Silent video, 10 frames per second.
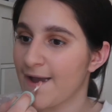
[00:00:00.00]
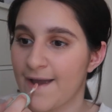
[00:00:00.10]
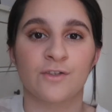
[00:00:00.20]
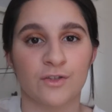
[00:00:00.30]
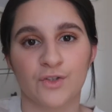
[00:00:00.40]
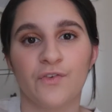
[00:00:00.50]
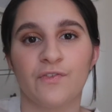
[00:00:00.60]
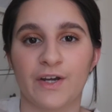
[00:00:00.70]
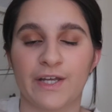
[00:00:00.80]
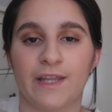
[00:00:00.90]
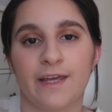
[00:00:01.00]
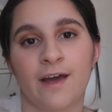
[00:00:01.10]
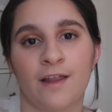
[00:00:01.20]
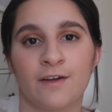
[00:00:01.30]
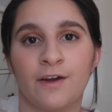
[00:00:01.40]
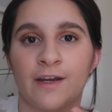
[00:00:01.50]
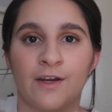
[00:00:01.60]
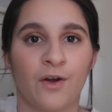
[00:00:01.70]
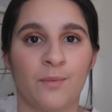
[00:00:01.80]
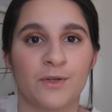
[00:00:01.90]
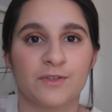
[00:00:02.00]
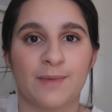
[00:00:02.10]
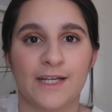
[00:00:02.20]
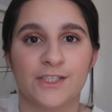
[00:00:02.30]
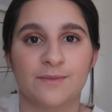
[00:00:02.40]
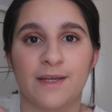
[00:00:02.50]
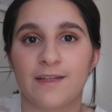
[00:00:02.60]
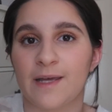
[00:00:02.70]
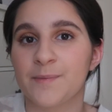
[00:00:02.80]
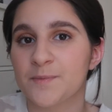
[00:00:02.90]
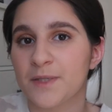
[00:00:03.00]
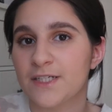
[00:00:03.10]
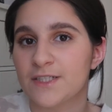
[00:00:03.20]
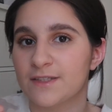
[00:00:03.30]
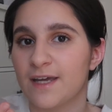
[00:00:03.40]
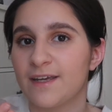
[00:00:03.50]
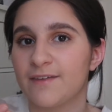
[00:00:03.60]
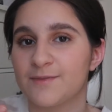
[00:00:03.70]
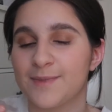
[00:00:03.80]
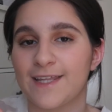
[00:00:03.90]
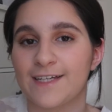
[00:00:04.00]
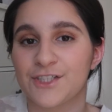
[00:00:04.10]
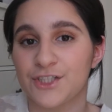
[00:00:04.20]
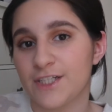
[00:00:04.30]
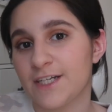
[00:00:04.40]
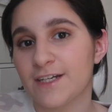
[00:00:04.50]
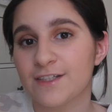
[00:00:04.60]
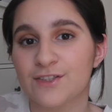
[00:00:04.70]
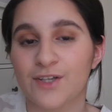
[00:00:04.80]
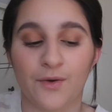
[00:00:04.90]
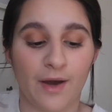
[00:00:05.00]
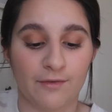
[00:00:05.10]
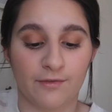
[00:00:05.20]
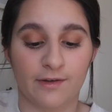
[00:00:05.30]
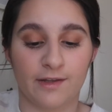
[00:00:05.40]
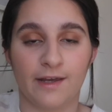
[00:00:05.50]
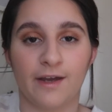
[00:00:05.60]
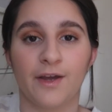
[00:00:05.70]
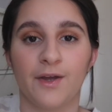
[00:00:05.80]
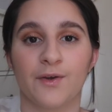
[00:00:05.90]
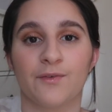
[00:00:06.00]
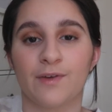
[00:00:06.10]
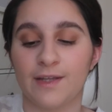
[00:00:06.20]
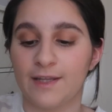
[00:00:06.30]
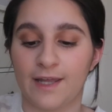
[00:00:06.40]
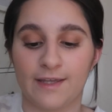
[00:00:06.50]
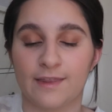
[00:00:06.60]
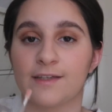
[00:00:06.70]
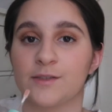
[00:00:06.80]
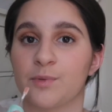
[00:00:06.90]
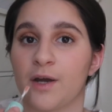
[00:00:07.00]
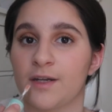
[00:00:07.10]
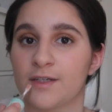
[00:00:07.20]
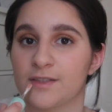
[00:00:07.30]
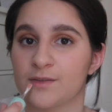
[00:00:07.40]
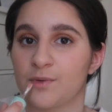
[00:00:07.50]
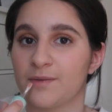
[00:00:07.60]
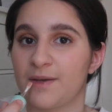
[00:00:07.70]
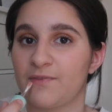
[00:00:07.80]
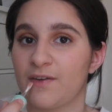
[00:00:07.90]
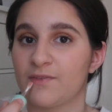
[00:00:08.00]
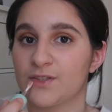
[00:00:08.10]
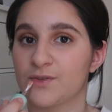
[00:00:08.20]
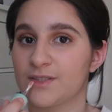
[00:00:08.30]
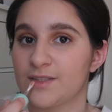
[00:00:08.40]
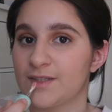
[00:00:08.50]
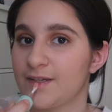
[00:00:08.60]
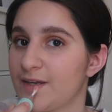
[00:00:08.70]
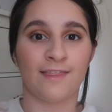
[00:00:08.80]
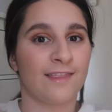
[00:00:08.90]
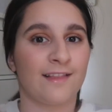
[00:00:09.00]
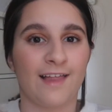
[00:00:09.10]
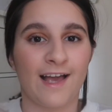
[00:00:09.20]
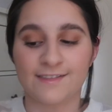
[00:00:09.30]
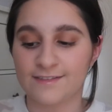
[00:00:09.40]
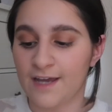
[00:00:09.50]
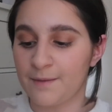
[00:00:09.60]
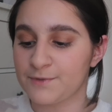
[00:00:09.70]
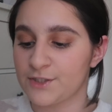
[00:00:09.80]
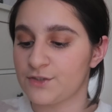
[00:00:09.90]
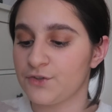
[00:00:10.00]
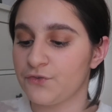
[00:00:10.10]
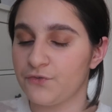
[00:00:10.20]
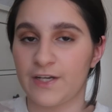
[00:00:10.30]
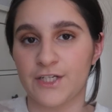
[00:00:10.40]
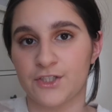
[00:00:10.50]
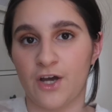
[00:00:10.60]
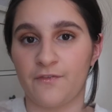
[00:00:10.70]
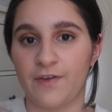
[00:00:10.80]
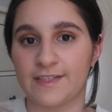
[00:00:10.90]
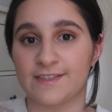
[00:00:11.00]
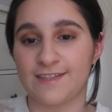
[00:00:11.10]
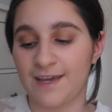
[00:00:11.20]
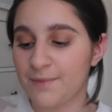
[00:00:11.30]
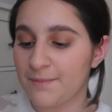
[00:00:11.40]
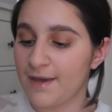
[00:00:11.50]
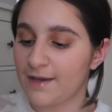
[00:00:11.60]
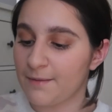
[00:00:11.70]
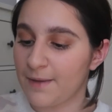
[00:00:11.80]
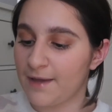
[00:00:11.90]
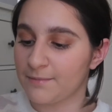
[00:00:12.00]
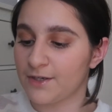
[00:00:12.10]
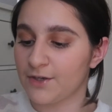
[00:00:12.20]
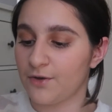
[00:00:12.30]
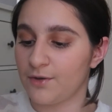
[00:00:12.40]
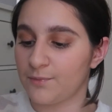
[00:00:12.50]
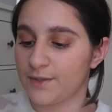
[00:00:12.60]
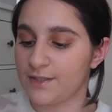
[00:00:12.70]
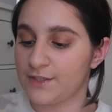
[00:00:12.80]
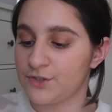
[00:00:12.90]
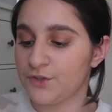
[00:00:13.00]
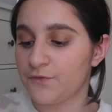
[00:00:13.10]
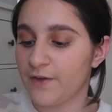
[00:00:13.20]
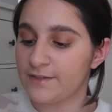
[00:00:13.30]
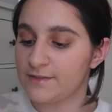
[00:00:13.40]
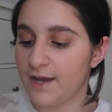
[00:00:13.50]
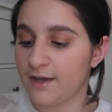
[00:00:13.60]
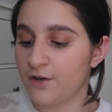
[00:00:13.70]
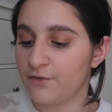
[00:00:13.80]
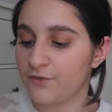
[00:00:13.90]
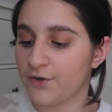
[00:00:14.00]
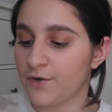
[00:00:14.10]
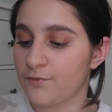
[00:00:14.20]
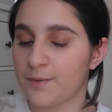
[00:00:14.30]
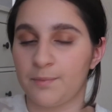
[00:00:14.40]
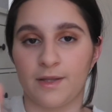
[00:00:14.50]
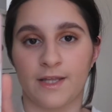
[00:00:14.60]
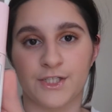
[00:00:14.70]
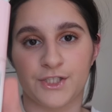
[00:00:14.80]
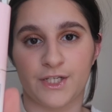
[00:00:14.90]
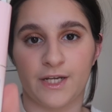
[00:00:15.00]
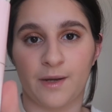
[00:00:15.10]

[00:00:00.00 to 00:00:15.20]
It's also a very light color and it almost matches my lips, but it just kind of gives me that sheen, so I really like this product. It's one of my favorites recently. And then the last step, just to finish off and set my makeup, I'm going to go in with the Too Faced Hangover Replenishing